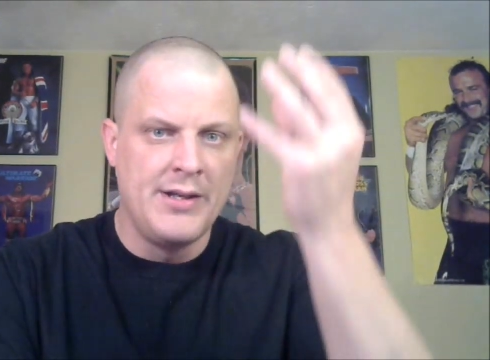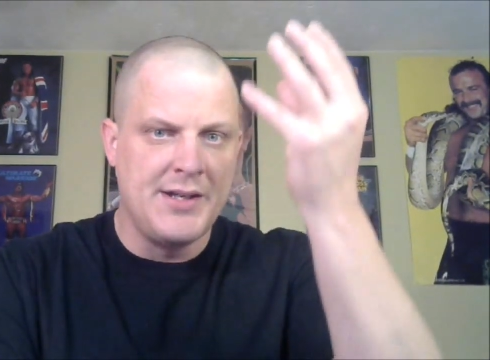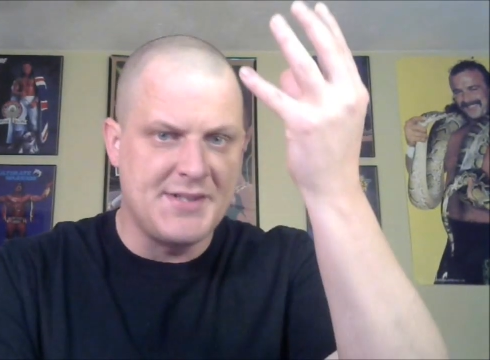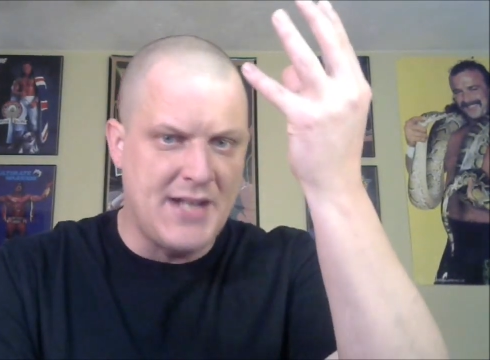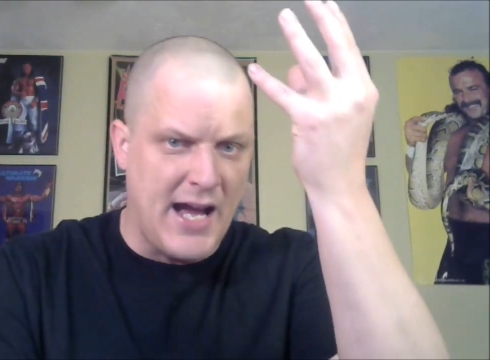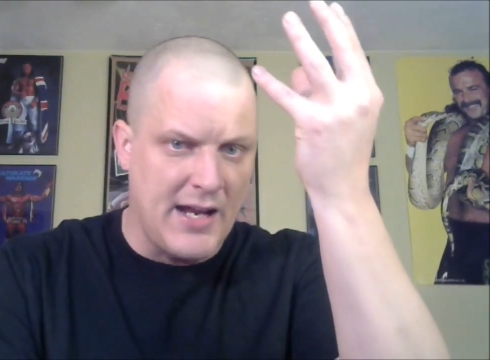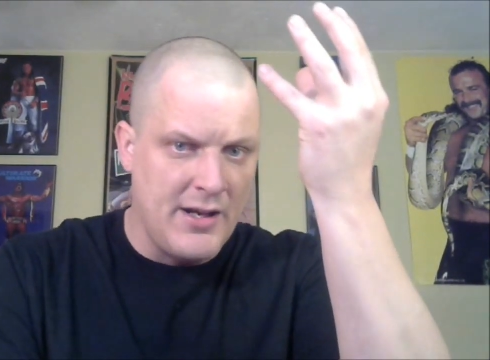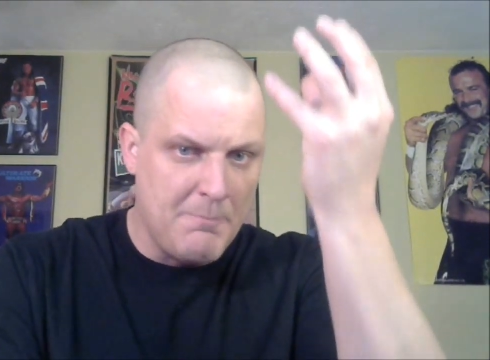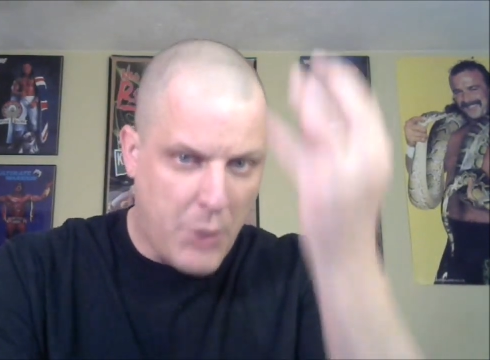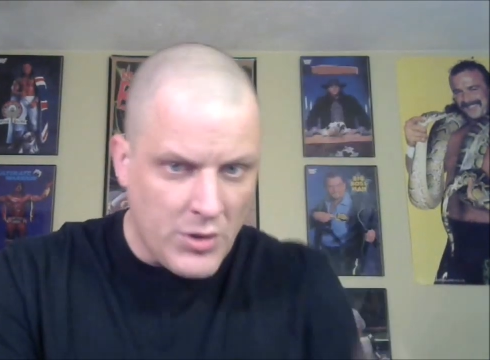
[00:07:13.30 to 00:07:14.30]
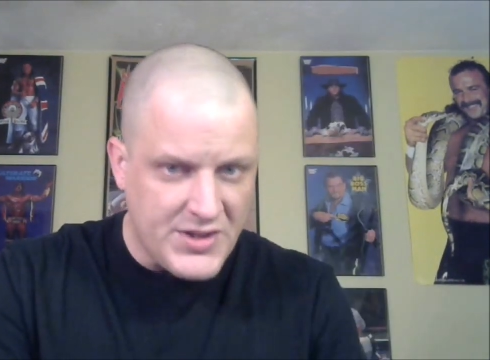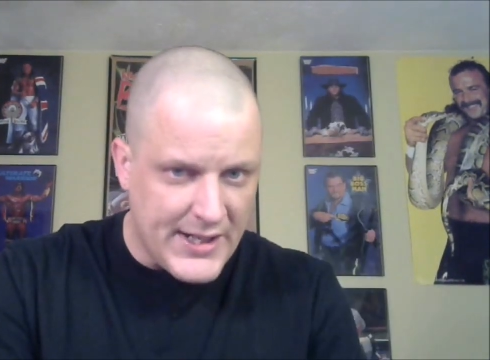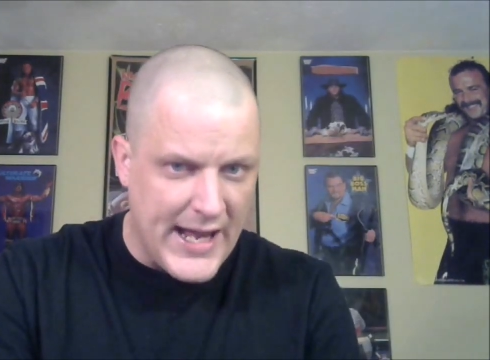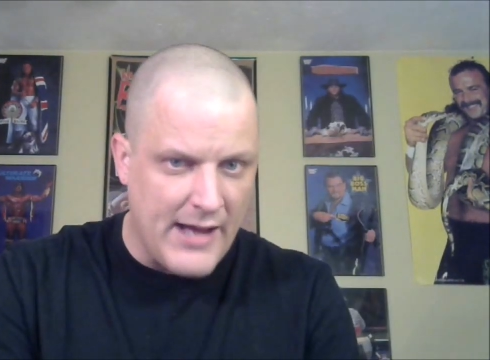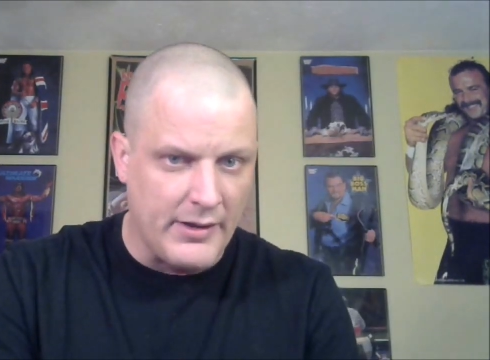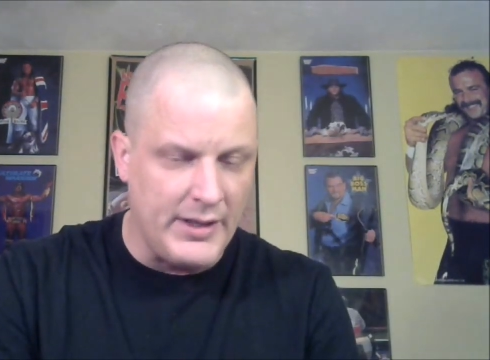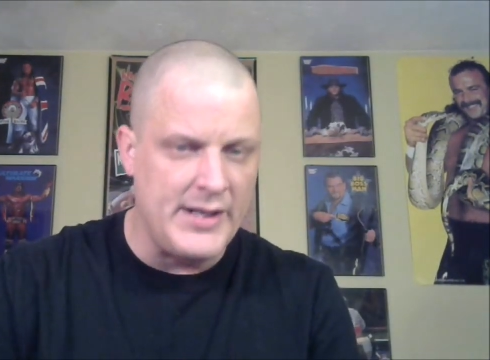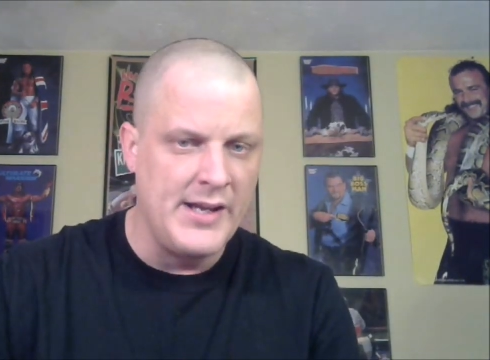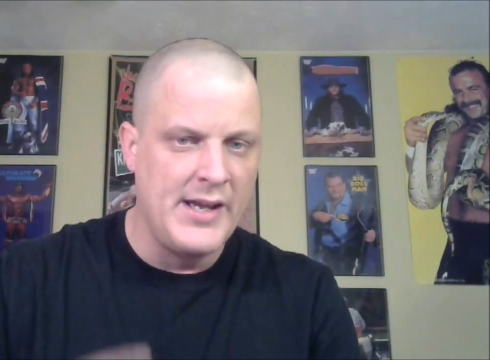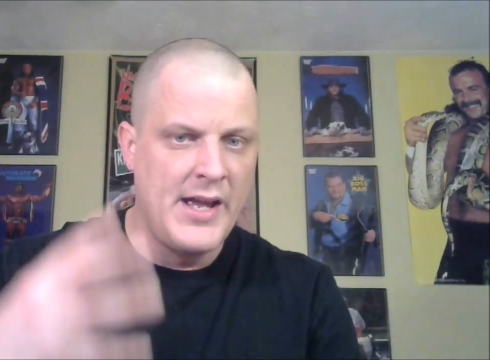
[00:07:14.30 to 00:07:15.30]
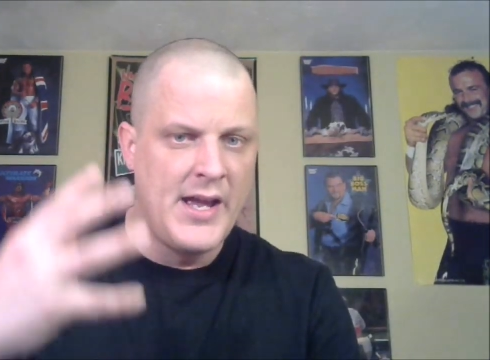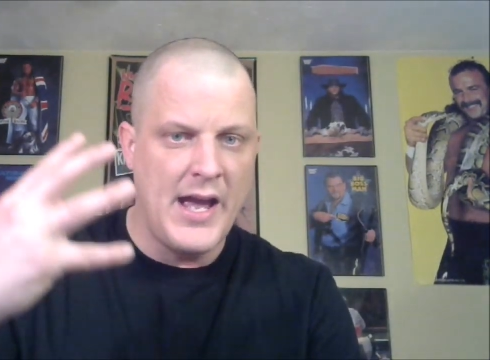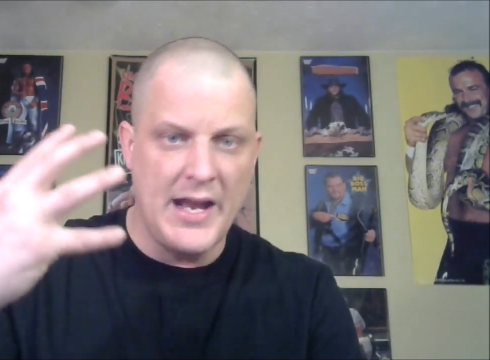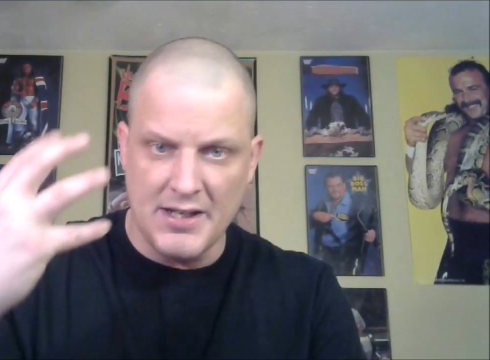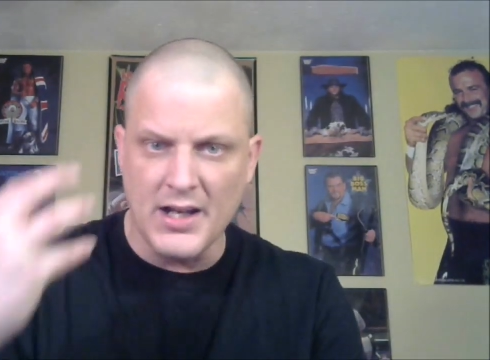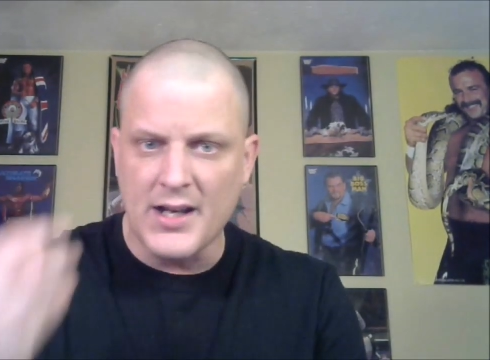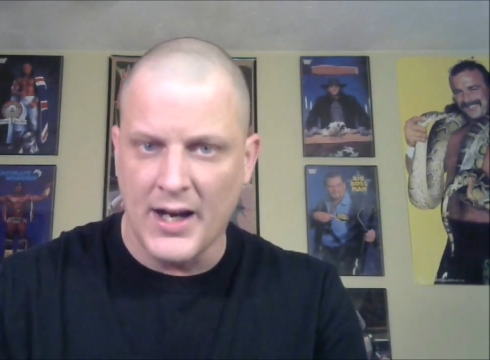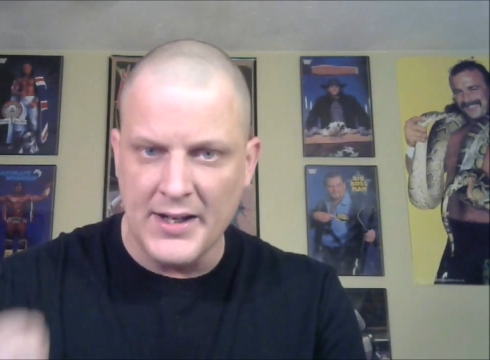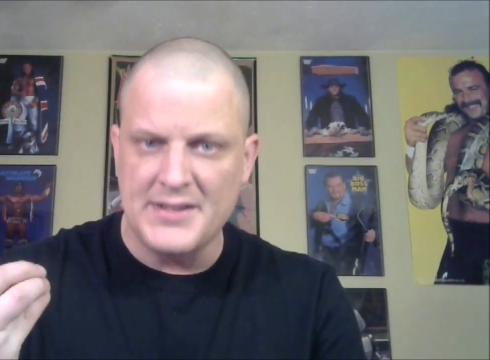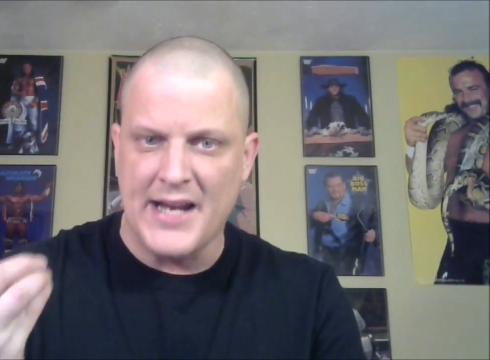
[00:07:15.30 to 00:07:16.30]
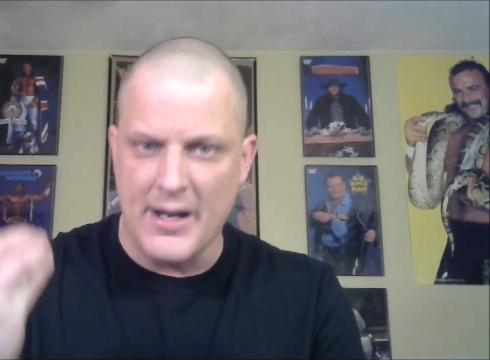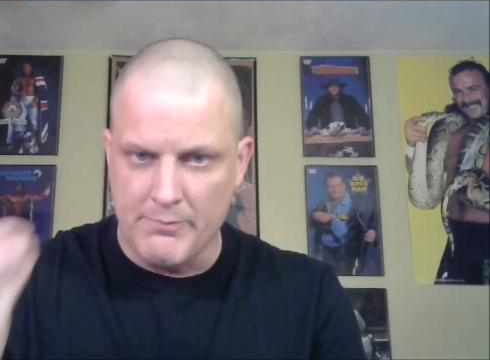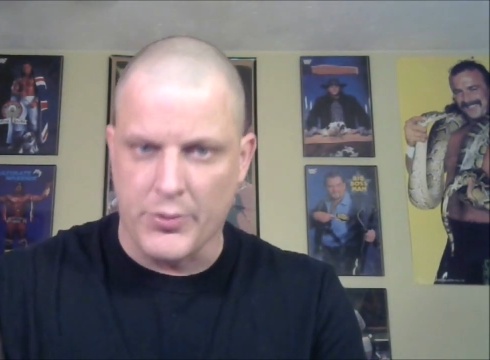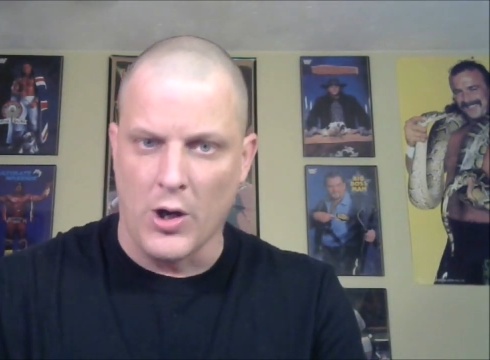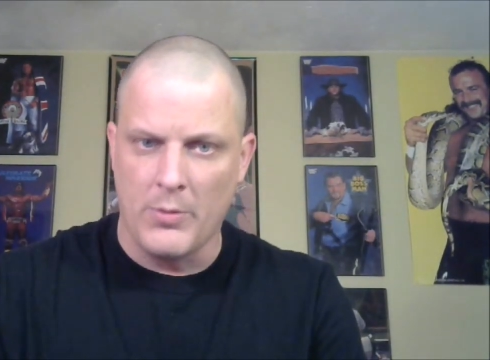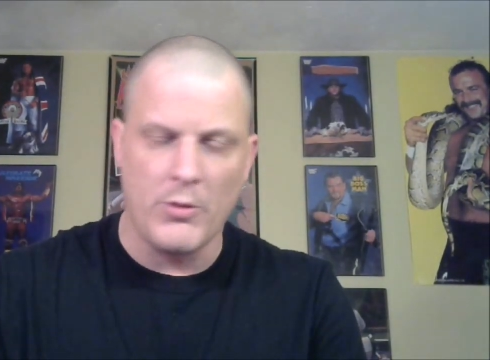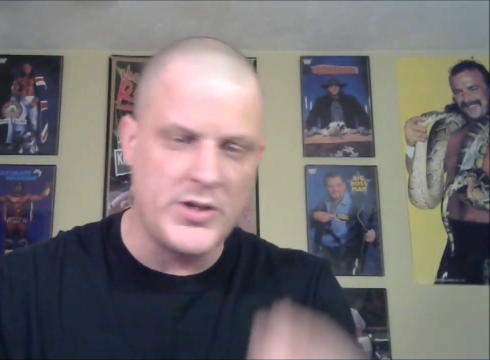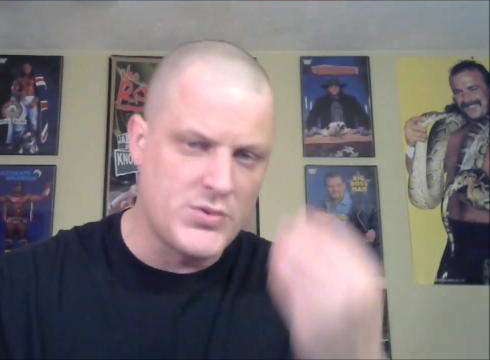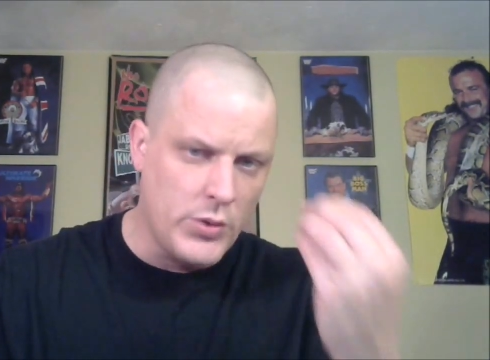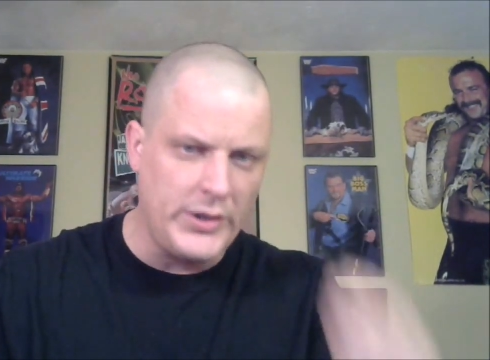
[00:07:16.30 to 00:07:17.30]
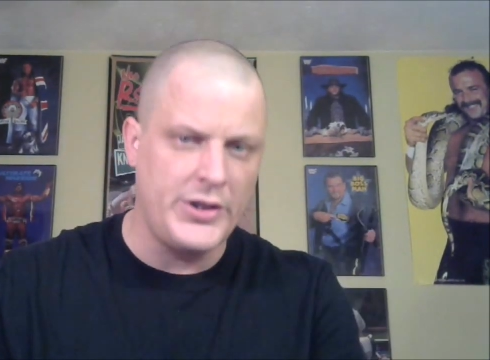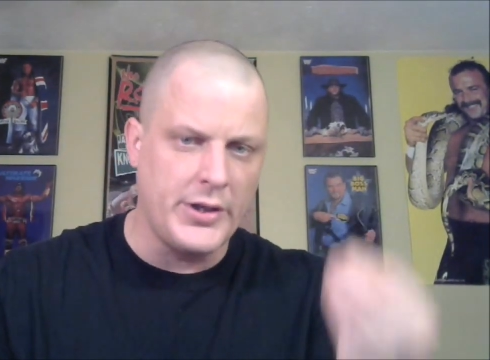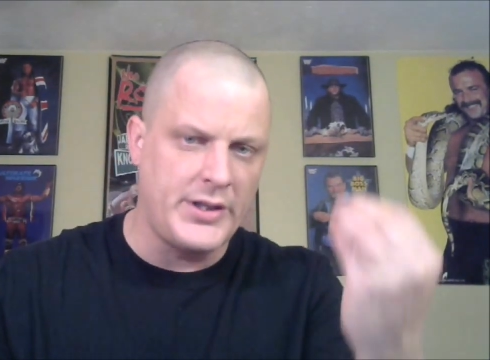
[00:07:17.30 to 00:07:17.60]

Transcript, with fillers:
Speaker 1: he's got personality, and he could cut a damn promo. He's really